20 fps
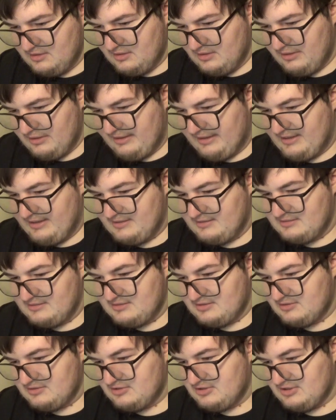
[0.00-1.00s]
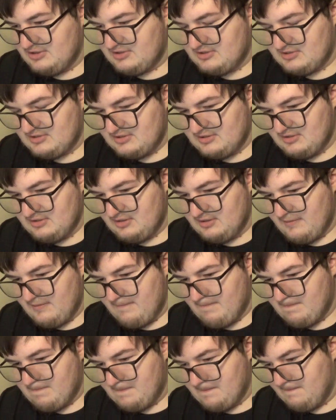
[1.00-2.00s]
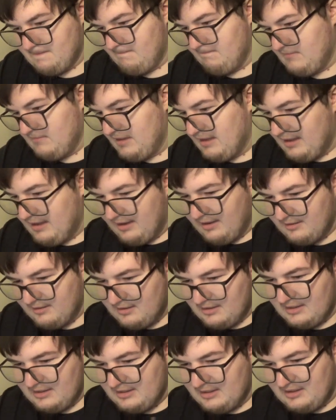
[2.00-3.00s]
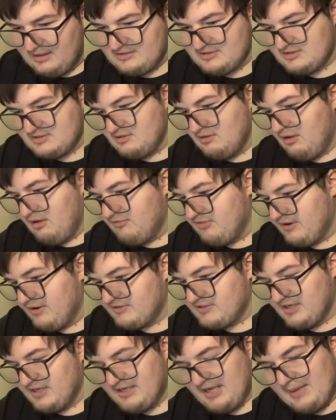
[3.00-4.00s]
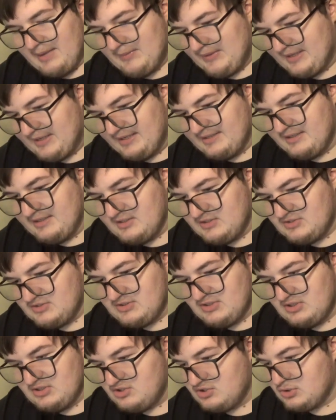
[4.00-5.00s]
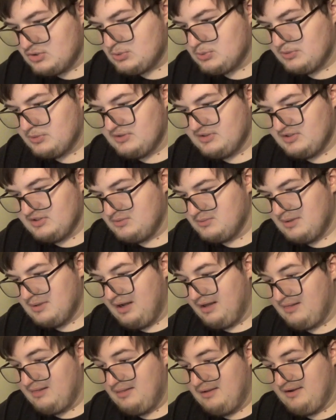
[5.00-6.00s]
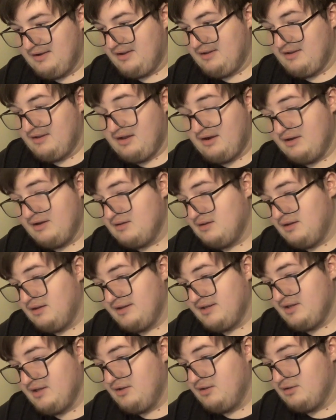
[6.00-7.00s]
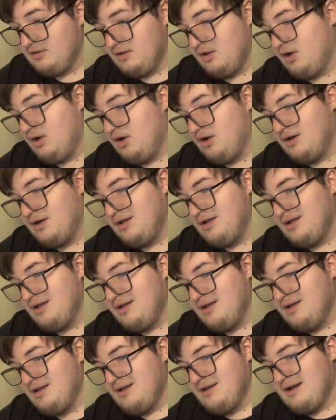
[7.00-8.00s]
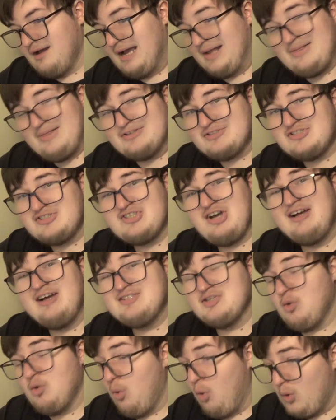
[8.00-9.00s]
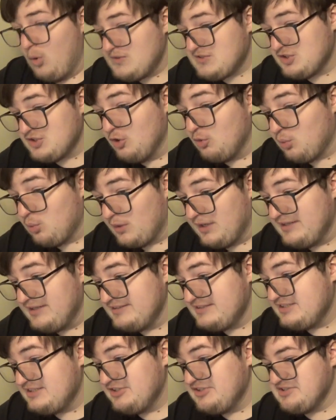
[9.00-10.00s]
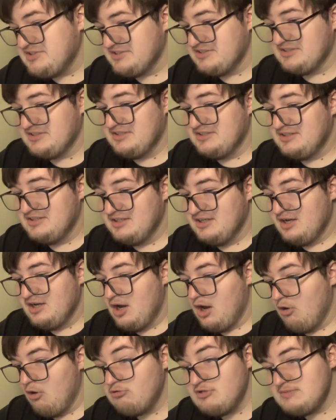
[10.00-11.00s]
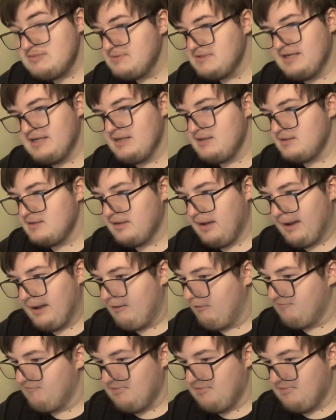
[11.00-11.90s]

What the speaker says: And just, yeah, I just love their dynamic, and it's just really cool. I like it a lot. And their designs are also really good. Hoenn's been hitting it out of the